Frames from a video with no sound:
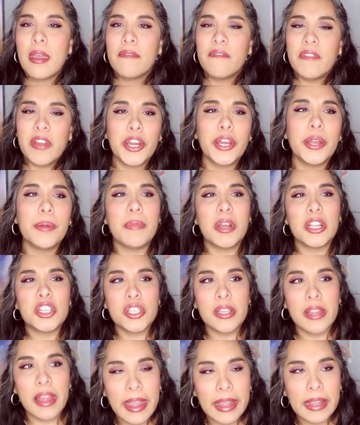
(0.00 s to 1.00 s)
very
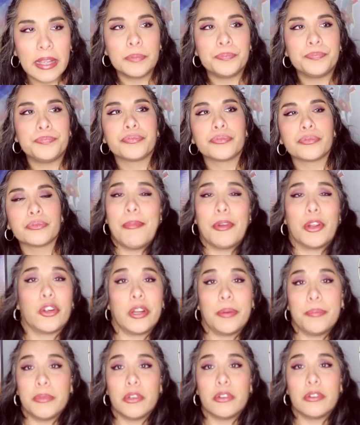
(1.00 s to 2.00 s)
much like, I'm a
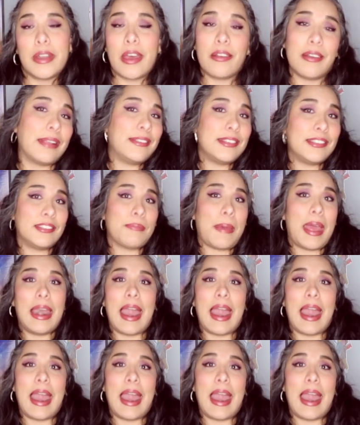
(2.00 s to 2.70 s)
criminal now, like this is my